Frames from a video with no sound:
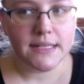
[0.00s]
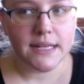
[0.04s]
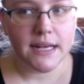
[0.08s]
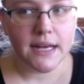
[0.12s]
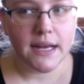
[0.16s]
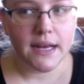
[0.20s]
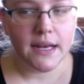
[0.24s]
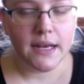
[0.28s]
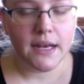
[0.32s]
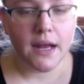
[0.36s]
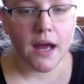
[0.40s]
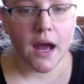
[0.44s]

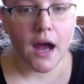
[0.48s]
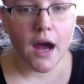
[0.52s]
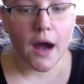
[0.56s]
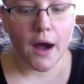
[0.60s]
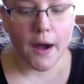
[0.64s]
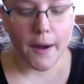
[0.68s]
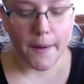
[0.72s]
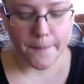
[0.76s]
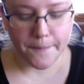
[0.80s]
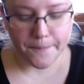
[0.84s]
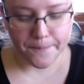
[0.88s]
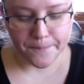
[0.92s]
in,
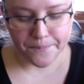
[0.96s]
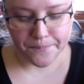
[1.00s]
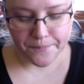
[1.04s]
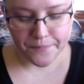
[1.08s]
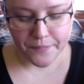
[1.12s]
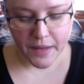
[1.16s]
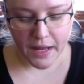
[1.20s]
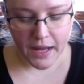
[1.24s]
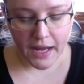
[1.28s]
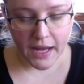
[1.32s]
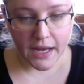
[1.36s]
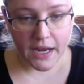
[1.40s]

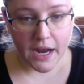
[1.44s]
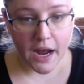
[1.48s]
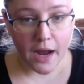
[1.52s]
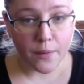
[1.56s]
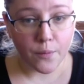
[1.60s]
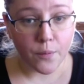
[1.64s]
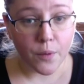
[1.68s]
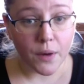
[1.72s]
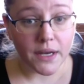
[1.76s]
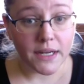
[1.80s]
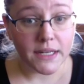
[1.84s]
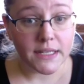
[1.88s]
and I
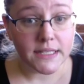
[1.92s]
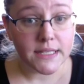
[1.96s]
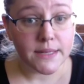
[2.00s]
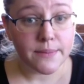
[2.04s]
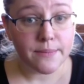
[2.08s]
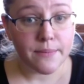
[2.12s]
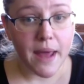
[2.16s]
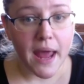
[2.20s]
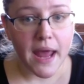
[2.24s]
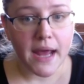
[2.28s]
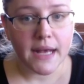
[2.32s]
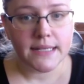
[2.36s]
wanted to
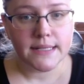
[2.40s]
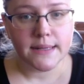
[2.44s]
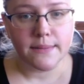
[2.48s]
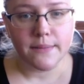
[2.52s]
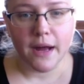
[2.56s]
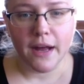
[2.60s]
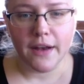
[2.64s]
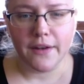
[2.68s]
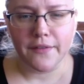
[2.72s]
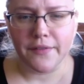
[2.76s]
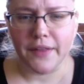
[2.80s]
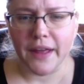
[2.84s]
make some
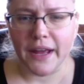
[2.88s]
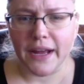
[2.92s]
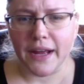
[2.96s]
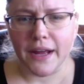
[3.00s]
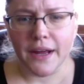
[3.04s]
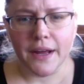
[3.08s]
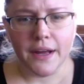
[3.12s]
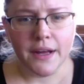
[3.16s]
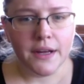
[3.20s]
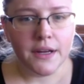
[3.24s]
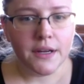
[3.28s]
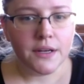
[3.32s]
kind of like
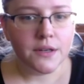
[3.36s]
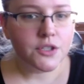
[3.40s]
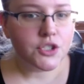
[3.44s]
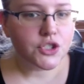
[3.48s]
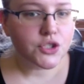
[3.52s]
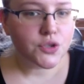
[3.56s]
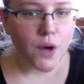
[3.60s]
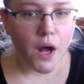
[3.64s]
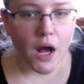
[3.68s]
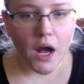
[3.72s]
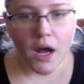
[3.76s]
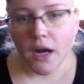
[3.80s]

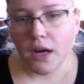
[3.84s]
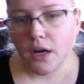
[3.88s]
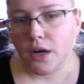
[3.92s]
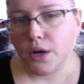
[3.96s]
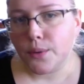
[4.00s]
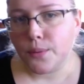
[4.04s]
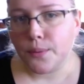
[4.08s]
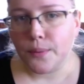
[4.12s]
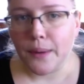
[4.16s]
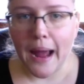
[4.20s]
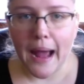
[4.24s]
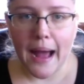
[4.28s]
shrug
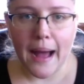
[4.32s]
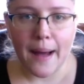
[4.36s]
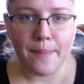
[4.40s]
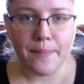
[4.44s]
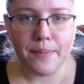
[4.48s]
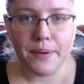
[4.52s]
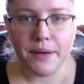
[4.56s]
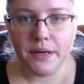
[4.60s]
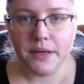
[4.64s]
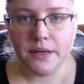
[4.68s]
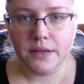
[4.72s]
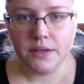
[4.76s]
wrap
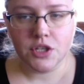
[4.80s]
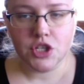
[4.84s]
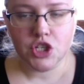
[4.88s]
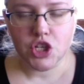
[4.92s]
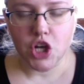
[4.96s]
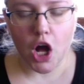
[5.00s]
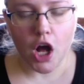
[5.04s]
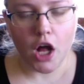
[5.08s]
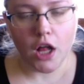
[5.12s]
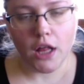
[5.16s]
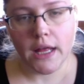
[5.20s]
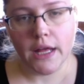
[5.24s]

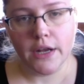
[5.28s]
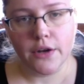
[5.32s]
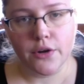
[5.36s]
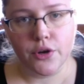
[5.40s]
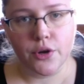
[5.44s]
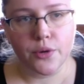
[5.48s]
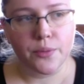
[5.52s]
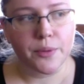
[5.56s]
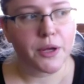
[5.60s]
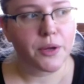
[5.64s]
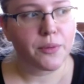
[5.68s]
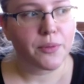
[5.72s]
shawl. I don't
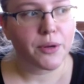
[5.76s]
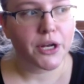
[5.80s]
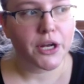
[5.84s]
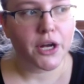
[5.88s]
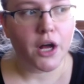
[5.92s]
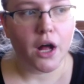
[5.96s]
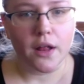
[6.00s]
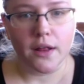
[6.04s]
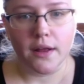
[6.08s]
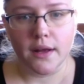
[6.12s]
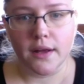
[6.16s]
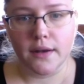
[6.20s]
know what you want to
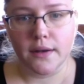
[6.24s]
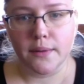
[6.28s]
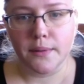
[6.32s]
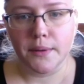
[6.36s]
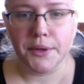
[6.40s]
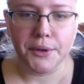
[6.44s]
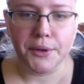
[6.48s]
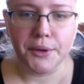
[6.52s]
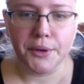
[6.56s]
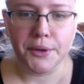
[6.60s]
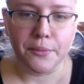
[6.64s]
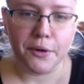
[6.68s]
call it. A
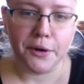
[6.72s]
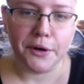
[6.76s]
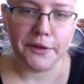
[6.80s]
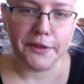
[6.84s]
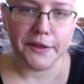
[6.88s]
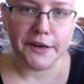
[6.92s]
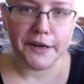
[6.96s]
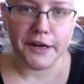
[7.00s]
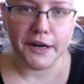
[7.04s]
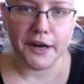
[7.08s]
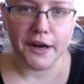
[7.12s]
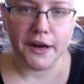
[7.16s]
little more
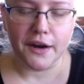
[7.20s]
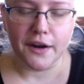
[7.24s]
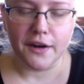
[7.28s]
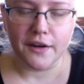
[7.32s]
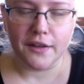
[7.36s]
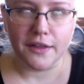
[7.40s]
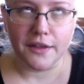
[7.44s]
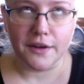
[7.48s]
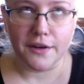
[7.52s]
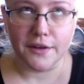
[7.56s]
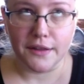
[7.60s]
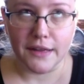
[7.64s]
than a or a
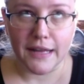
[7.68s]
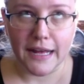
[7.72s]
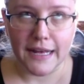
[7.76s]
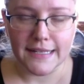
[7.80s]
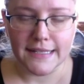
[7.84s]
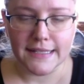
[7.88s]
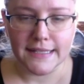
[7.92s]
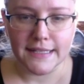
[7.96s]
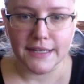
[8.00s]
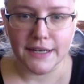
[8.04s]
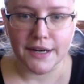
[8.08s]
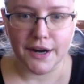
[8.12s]
little less
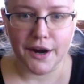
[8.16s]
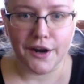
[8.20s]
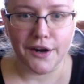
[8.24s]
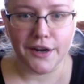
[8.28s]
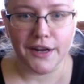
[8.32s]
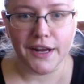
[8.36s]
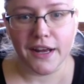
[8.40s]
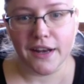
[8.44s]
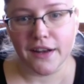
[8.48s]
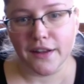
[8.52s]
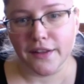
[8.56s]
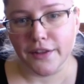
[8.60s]
than a
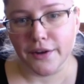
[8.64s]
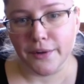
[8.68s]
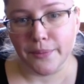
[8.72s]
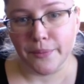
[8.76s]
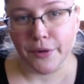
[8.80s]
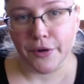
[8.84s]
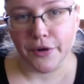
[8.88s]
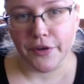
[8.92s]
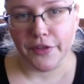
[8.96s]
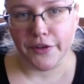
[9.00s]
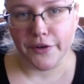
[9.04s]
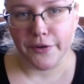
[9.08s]
cardigan, a little
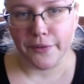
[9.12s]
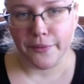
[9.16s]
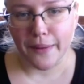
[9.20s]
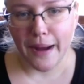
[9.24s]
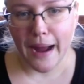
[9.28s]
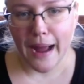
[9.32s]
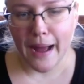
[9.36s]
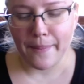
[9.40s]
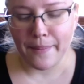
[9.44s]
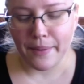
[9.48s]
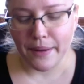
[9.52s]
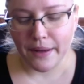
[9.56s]
more than a
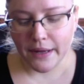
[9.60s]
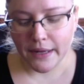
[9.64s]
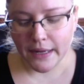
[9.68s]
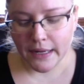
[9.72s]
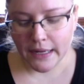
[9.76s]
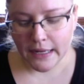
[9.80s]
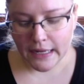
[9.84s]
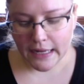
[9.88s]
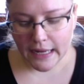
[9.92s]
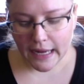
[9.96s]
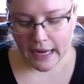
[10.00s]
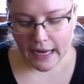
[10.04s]
wrap.
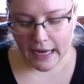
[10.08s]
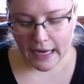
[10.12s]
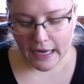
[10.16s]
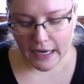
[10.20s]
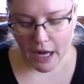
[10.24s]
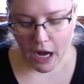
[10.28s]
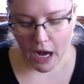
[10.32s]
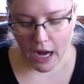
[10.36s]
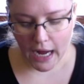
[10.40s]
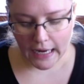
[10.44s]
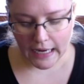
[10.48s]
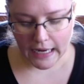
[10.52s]
And
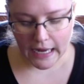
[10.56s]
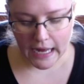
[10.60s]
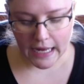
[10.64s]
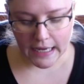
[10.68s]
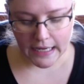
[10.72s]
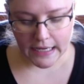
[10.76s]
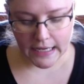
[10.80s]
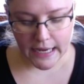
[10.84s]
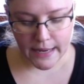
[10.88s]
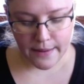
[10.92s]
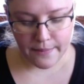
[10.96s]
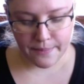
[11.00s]
I
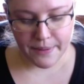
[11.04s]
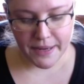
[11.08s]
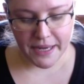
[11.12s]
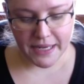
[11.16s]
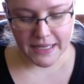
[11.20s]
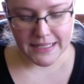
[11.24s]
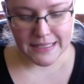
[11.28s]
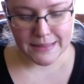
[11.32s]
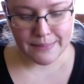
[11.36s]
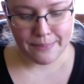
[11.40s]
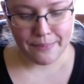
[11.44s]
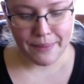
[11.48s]
got Knit
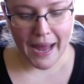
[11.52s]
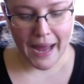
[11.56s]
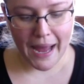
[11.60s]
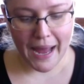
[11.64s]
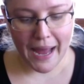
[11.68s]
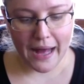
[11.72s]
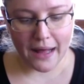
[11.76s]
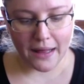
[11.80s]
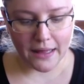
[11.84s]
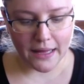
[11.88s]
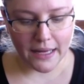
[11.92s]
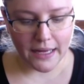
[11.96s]
Picks
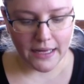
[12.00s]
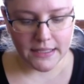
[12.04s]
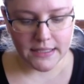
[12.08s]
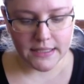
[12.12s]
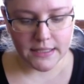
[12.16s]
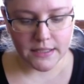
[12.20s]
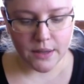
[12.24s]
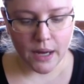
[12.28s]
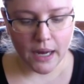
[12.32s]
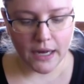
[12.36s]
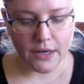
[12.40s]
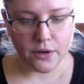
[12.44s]
palette.
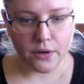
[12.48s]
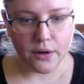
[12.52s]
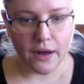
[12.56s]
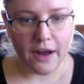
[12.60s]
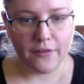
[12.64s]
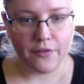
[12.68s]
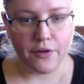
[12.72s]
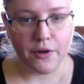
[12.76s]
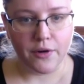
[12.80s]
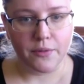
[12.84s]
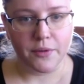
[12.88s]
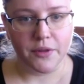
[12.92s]
I don't
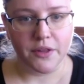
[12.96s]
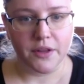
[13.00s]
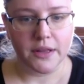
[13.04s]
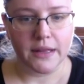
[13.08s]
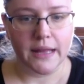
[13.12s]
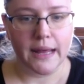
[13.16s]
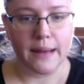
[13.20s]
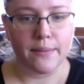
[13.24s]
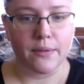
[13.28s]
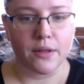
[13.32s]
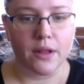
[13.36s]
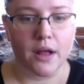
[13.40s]
have one with a
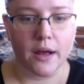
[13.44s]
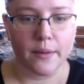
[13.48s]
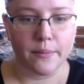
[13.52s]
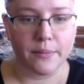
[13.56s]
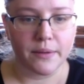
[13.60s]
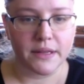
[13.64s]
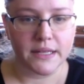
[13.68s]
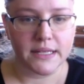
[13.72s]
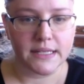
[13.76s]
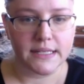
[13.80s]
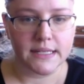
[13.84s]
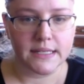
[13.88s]
label on,
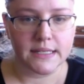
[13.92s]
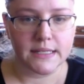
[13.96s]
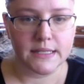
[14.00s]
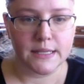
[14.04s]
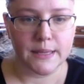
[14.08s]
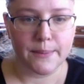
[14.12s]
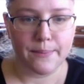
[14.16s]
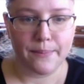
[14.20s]
but this is the